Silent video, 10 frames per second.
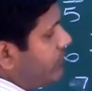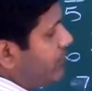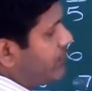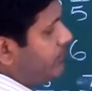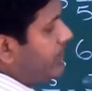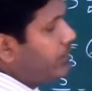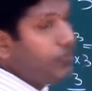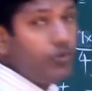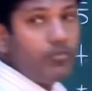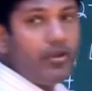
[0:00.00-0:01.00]
to multiply the
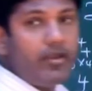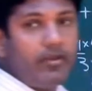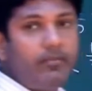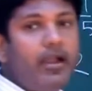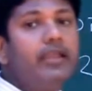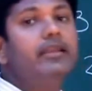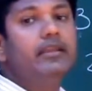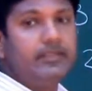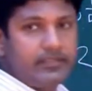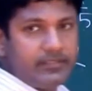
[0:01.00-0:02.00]
numerator by
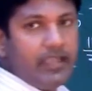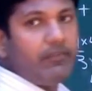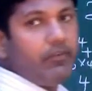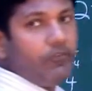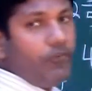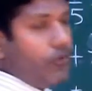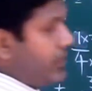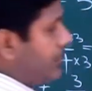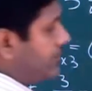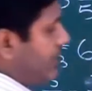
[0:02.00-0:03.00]
7. 4
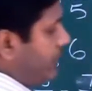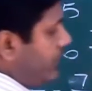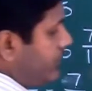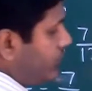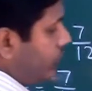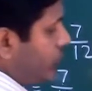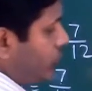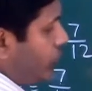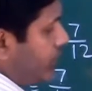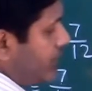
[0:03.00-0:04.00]
times 7 is
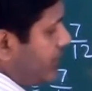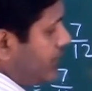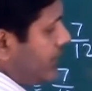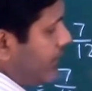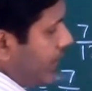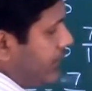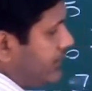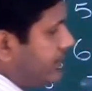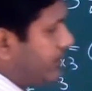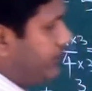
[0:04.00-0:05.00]

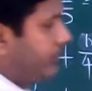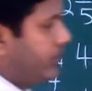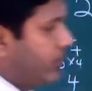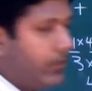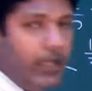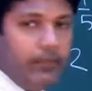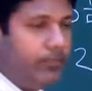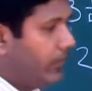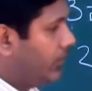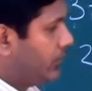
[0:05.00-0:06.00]
28. Okay,
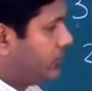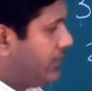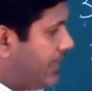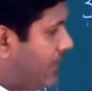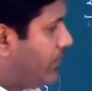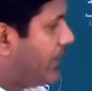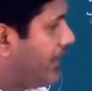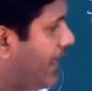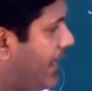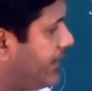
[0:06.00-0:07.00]
so now I
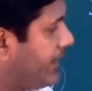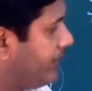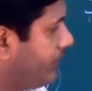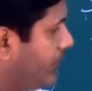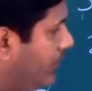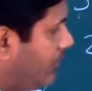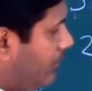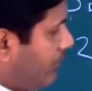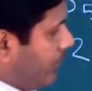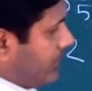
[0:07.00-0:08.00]
can add them.
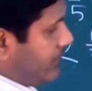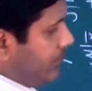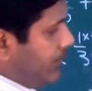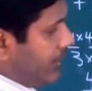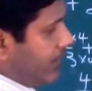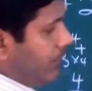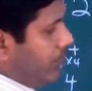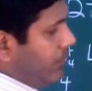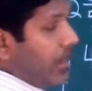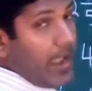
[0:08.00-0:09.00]
But it's a big
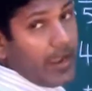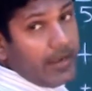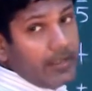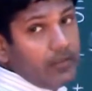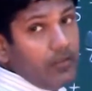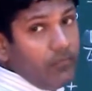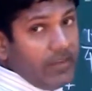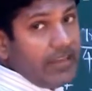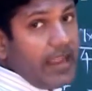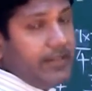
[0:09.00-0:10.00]
number we're adding,
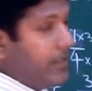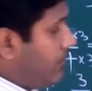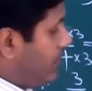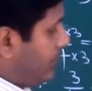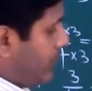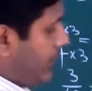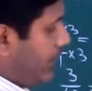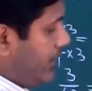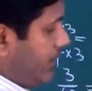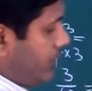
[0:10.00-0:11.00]
we line them up.
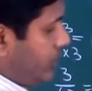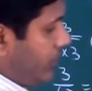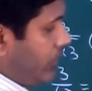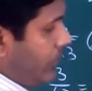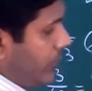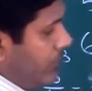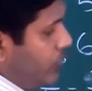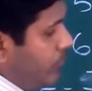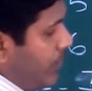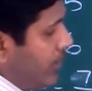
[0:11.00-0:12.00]
Okay, so we know that
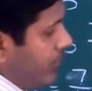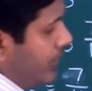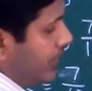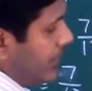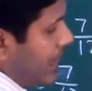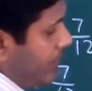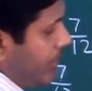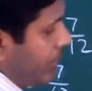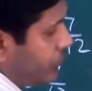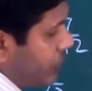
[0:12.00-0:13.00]
the
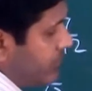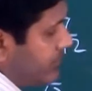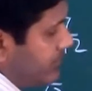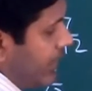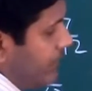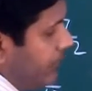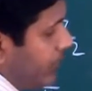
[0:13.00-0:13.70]
denominator is going to be same,